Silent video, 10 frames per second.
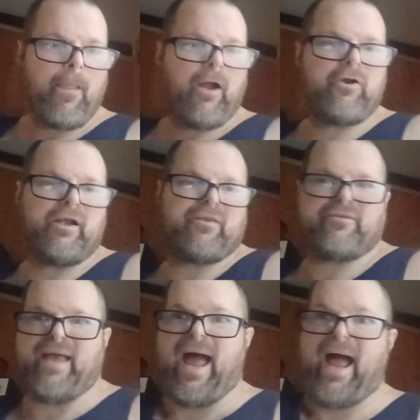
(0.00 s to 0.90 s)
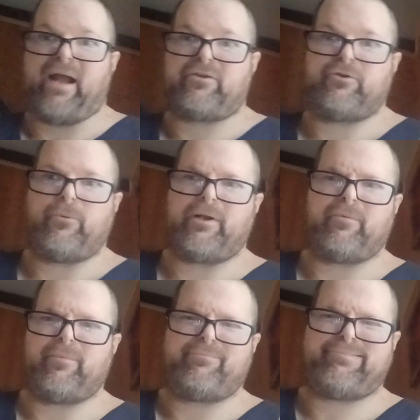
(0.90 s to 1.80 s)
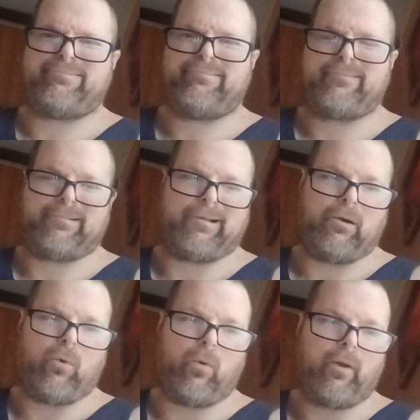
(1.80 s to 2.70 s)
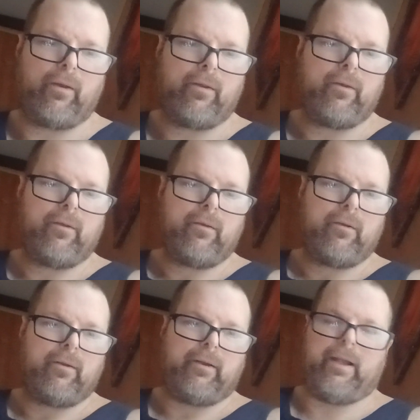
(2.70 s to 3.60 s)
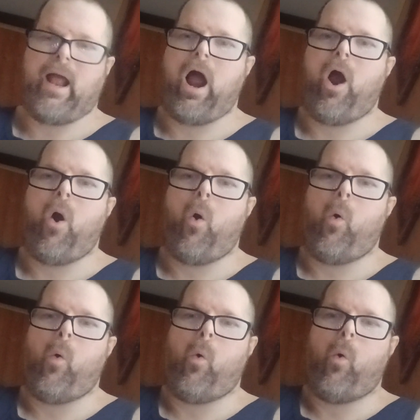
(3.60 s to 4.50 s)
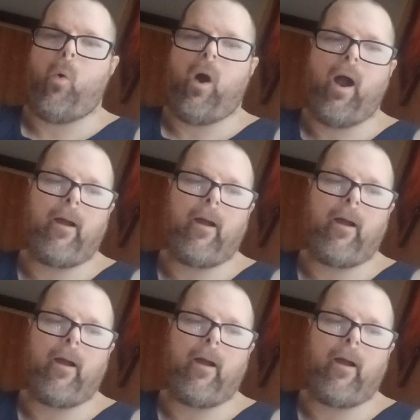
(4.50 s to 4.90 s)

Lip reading: I could get the tacks or whatever. No. No.